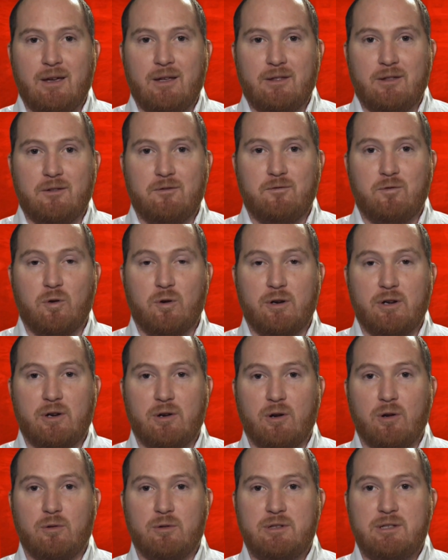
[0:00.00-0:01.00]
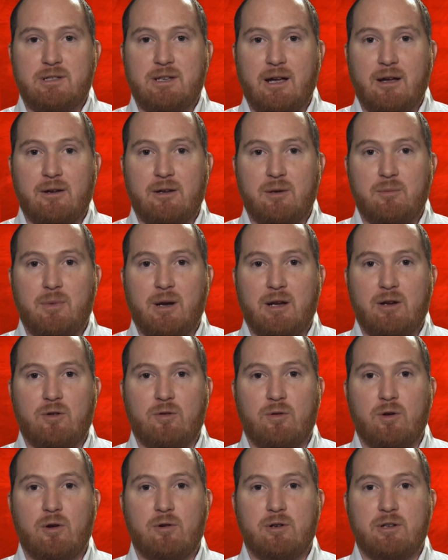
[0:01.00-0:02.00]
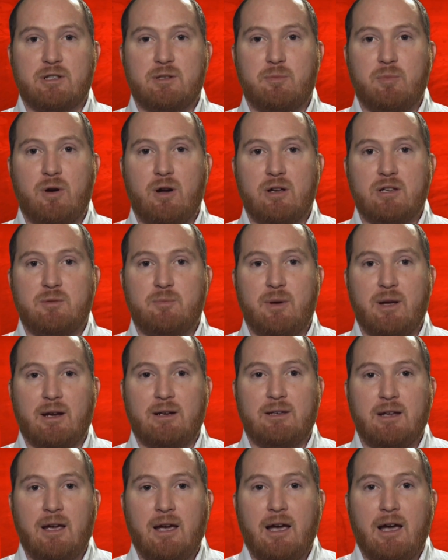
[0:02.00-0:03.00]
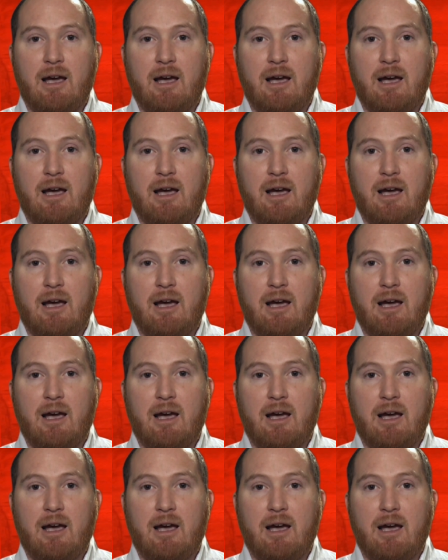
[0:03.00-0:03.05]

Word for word: The four-year-old stallion by Coronas Prospect